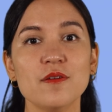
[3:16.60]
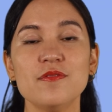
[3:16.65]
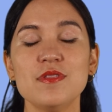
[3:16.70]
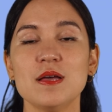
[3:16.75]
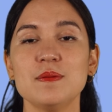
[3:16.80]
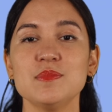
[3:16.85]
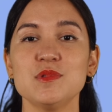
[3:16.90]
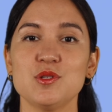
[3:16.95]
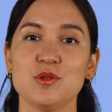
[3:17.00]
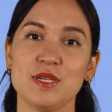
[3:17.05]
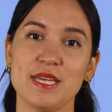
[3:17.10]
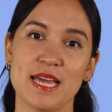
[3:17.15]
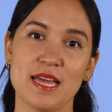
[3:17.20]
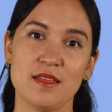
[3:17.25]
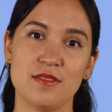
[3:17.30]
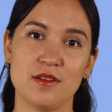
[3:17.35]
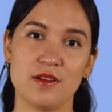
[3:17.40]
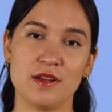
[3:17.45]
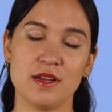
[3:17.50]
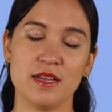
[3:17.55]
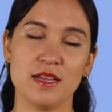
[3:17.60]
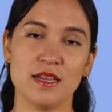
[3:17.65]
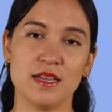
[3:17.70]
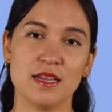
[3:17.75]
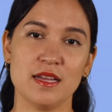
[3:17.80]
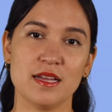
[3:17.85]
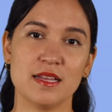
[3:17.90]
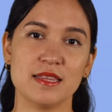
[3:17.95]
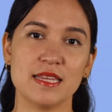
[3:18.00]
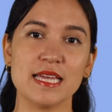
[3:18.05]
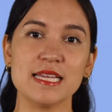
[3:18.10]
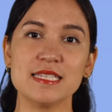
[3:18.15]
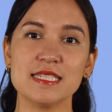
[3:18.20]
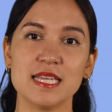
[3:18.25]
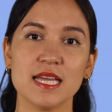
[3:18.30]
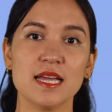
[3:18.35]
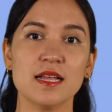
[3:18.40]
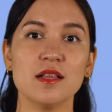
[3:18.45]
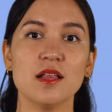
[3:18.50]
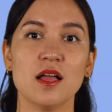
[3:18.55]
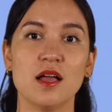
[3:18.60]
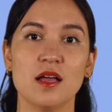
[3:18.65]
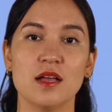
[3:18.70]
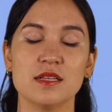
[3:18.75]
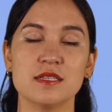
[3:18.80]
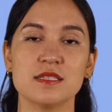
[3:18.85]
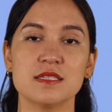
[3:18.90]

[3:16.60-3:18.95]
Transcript: All of them together, they tell